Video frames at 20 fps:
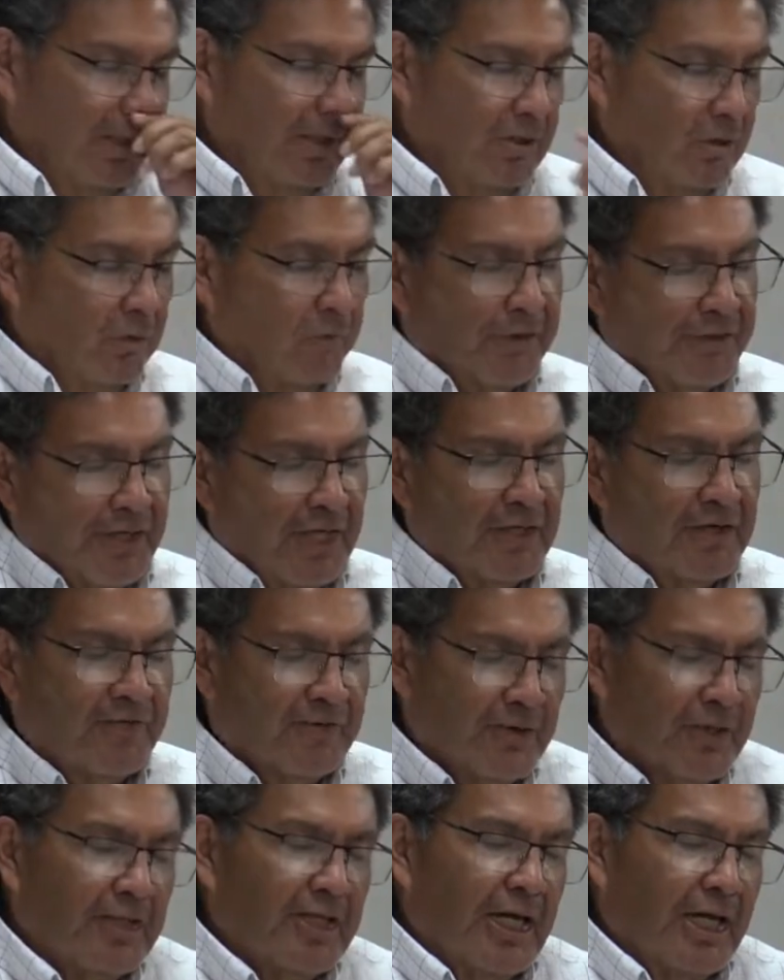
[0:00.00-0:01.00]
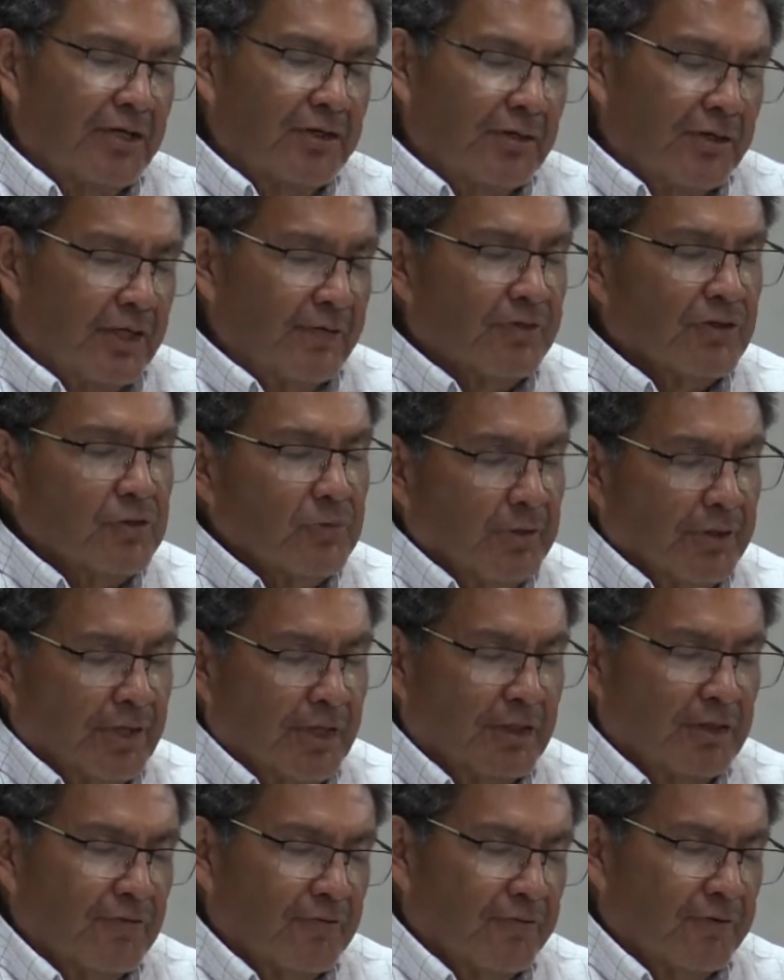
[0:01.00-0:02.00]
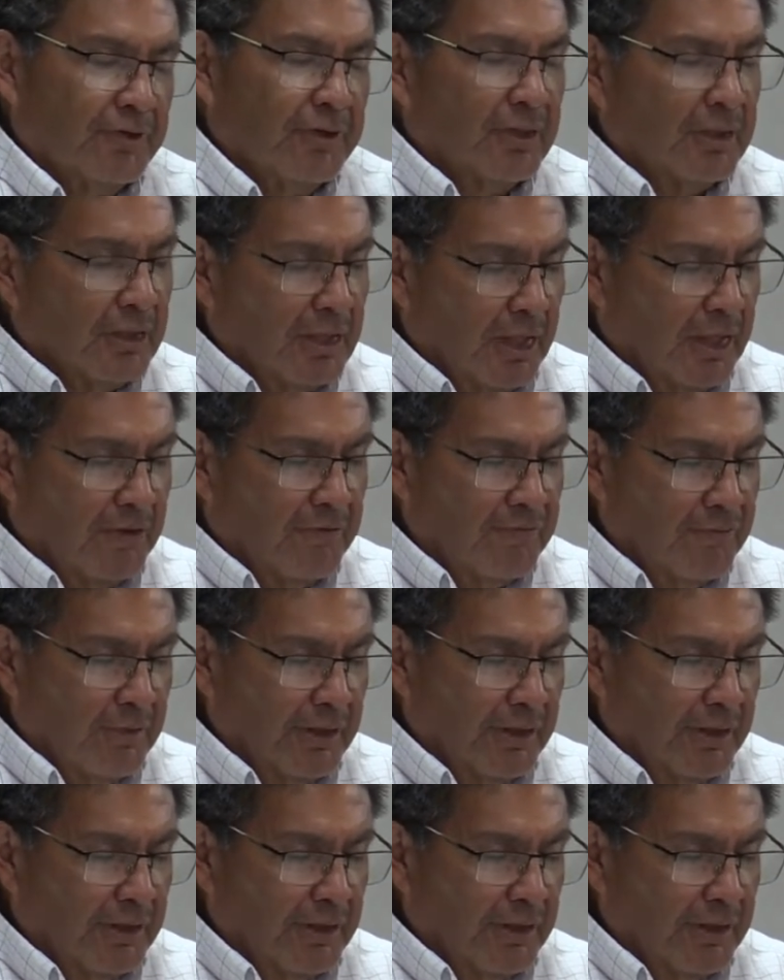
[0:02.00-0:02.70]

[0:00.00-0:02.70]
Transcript: Lord, we thank you for the day you give us. We thank you for your love.